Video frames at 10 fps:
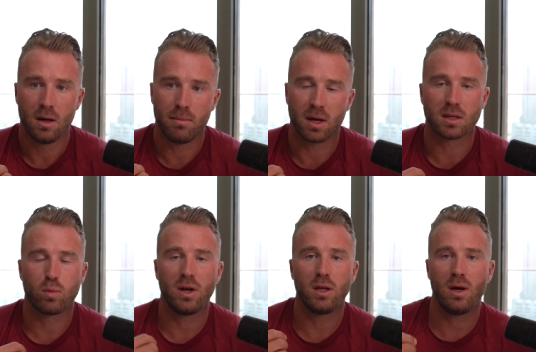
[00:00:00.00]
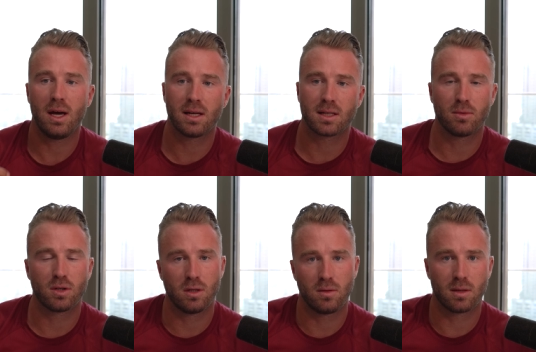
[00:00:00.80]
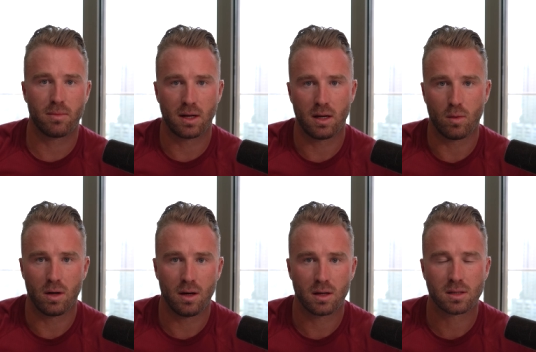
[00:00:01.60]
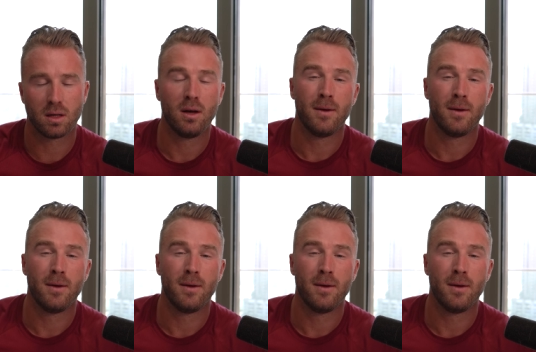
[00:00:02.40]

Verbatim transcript: Because when you hear someone's doing something and it works,